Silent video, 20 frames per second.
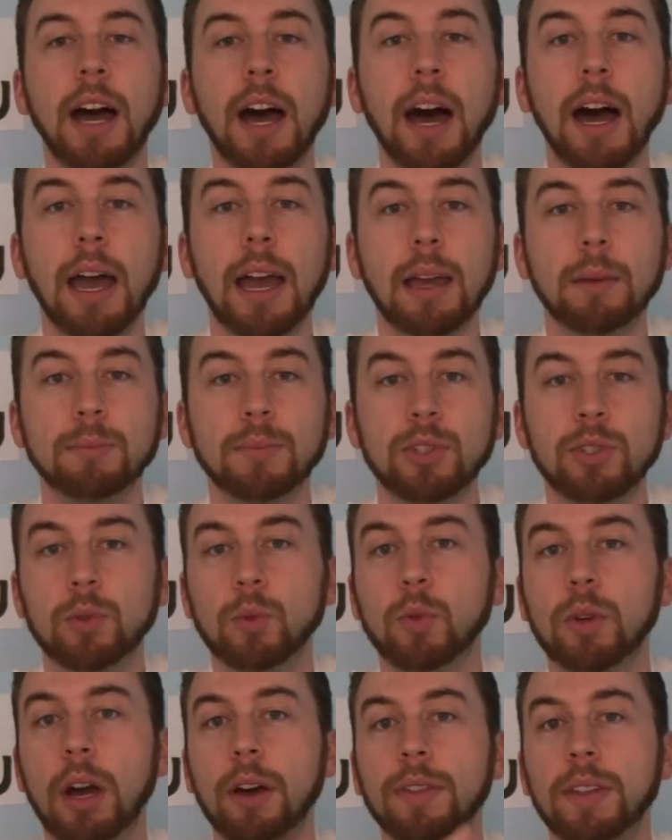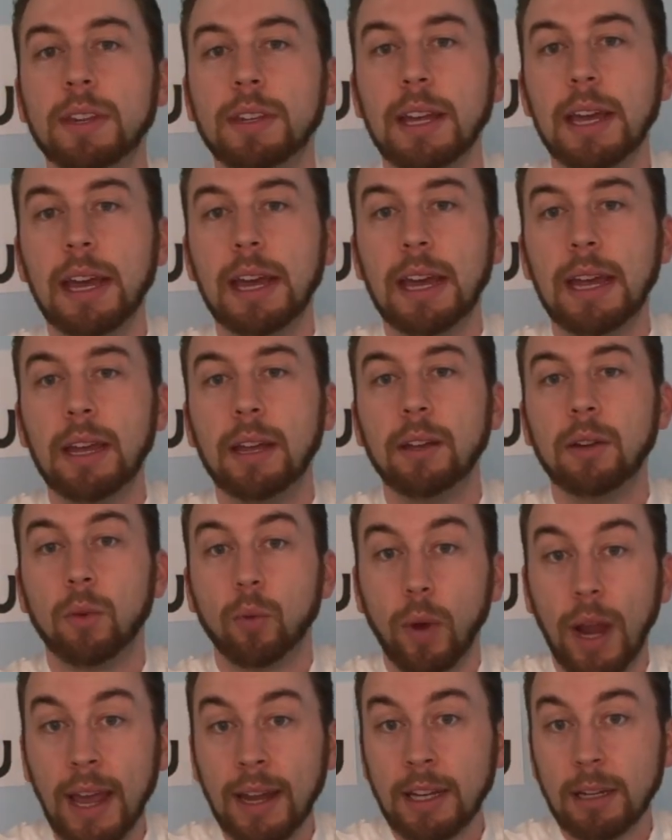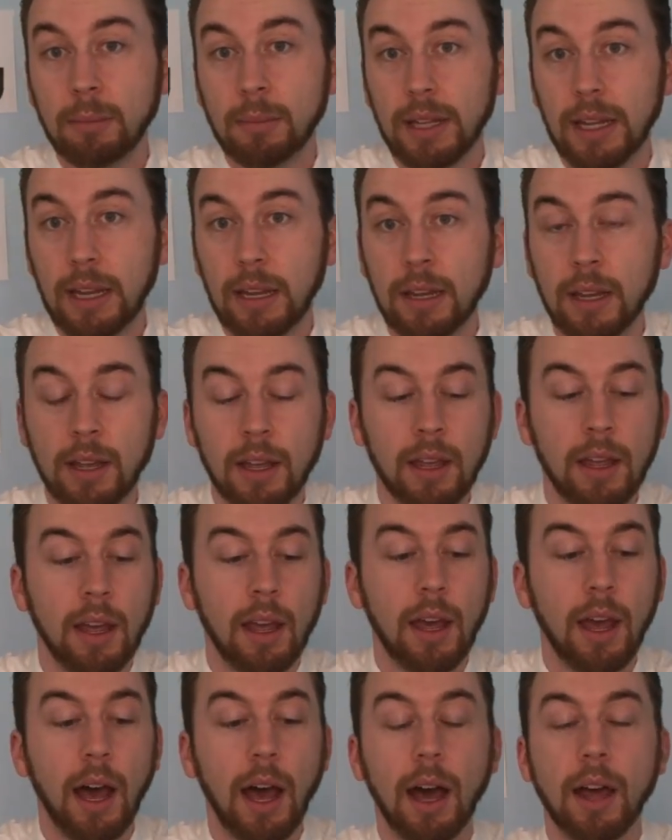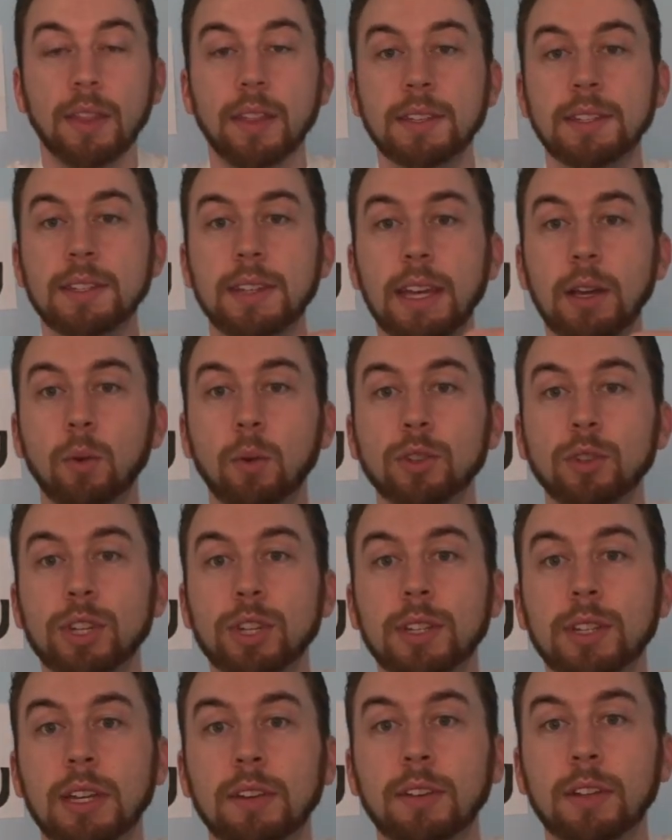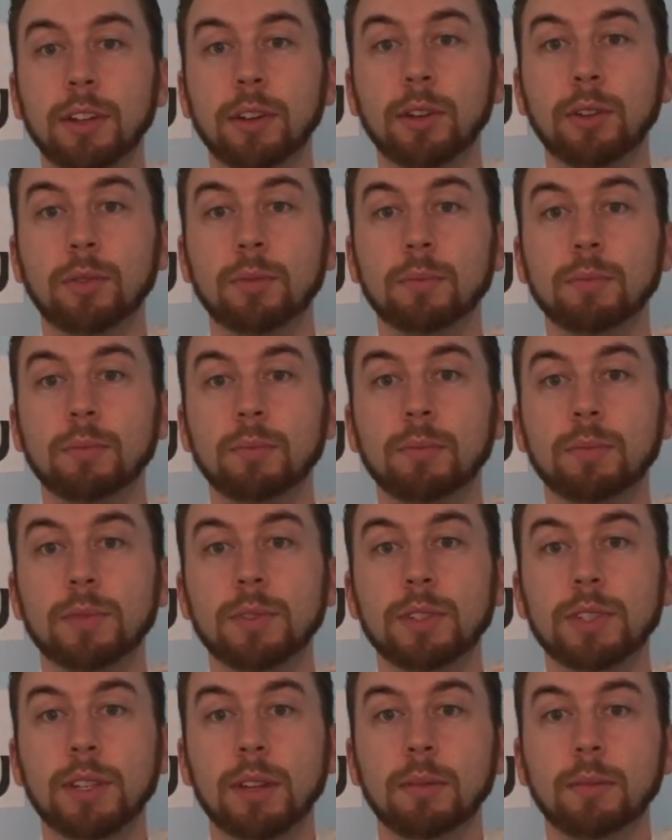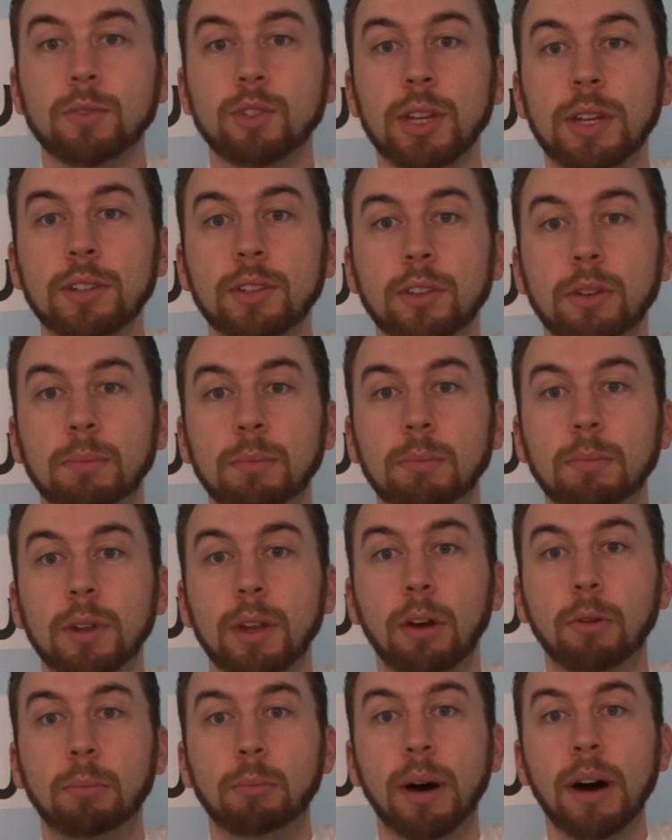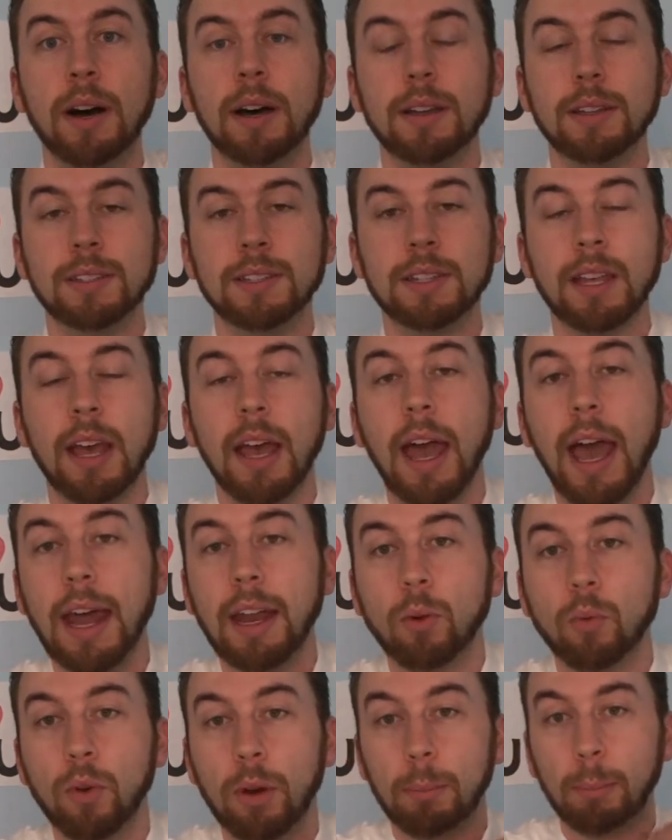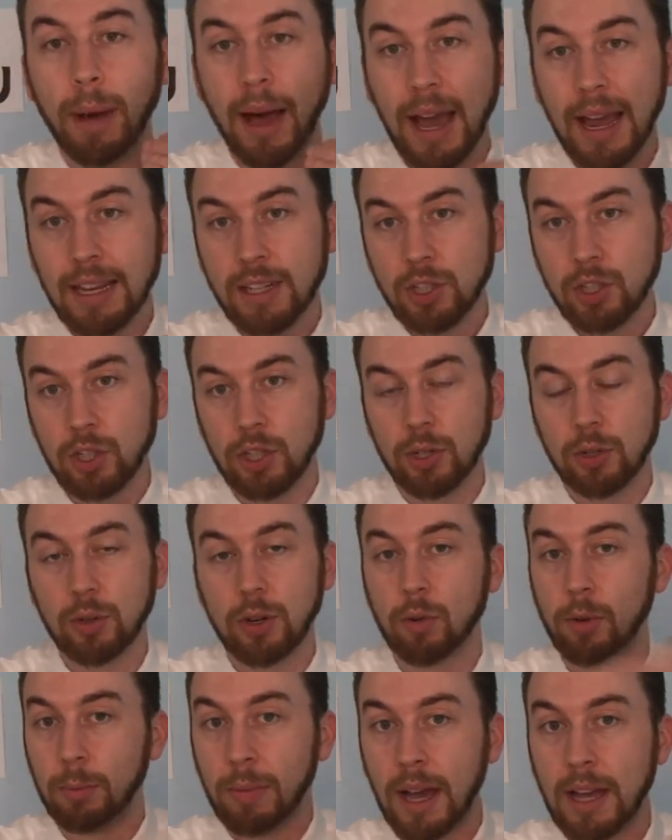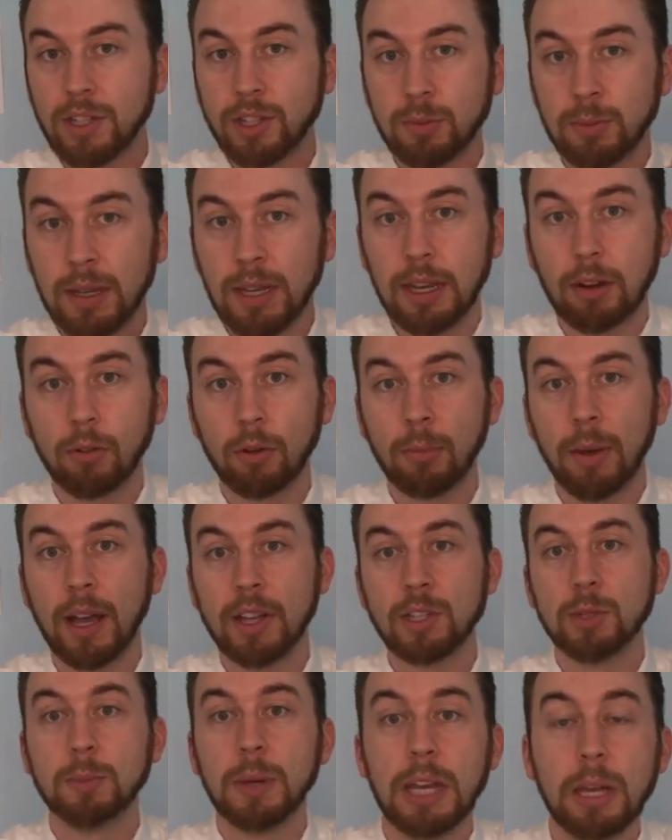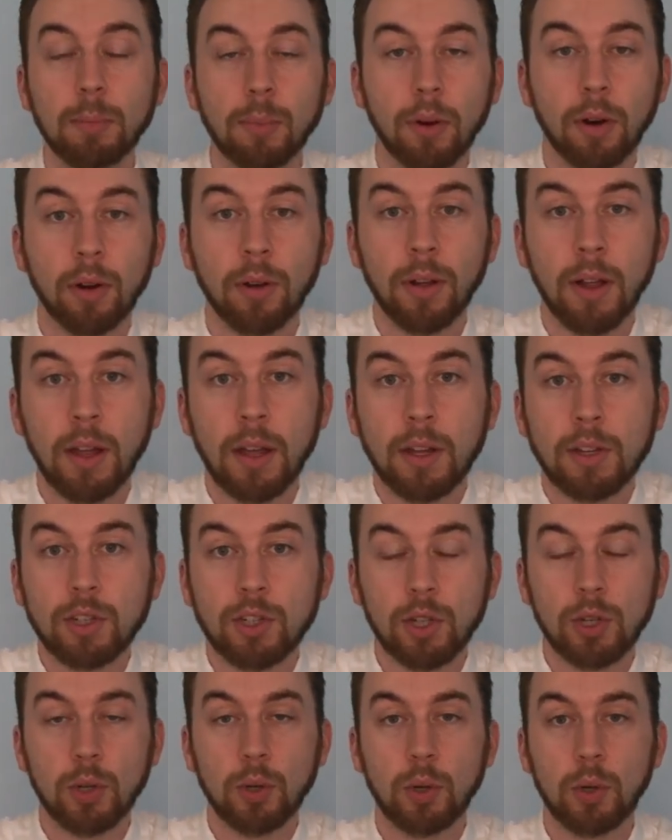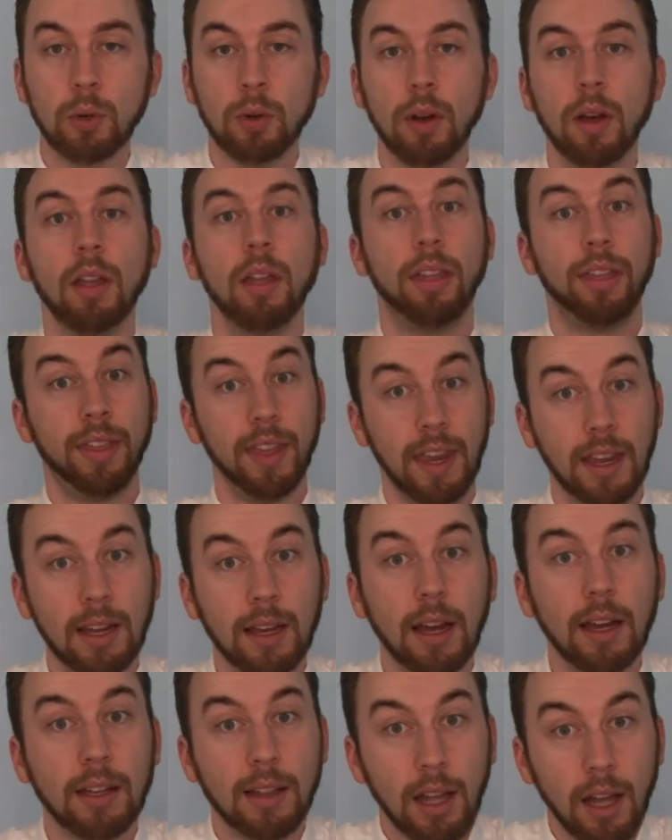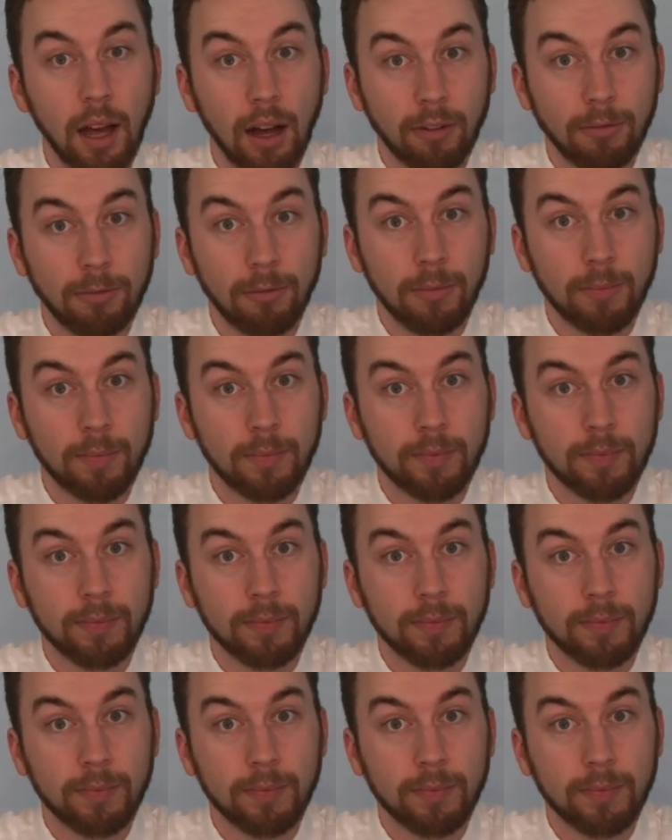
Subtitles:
times throughout the day, randomly, this thing will just give a little gentle, you know, buzz, and it reminds you, it reminds me, it reminds people to think love.